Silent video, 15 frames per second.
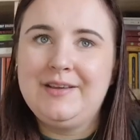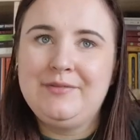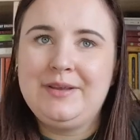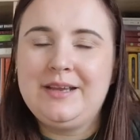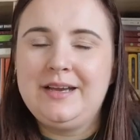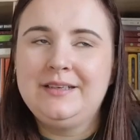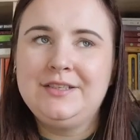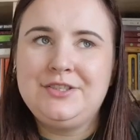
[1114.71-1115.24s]
And we
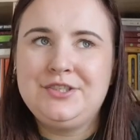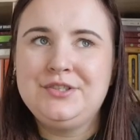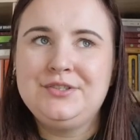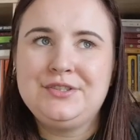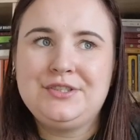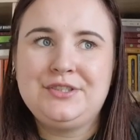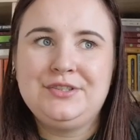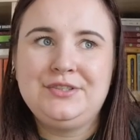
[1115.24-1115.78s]
kind of
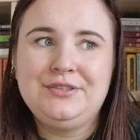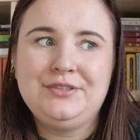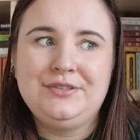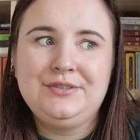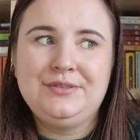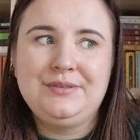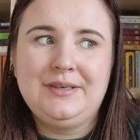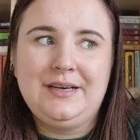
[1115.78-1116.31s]
choose
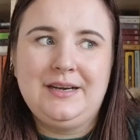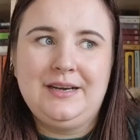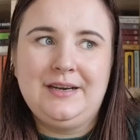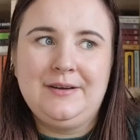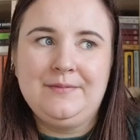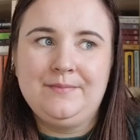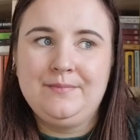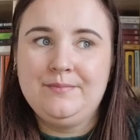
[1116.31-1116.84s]
to
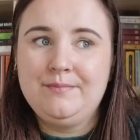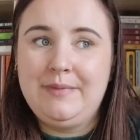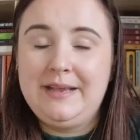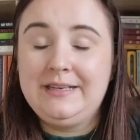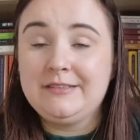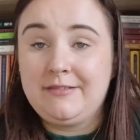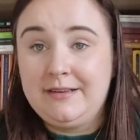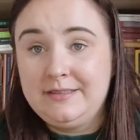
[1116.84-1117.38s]

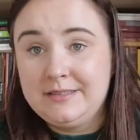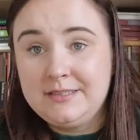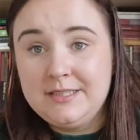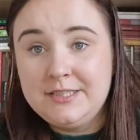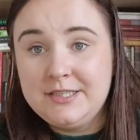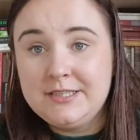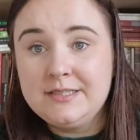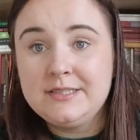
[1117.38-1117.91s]
make the right
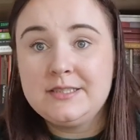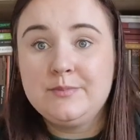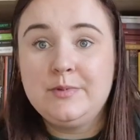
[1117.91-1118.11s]
decisions,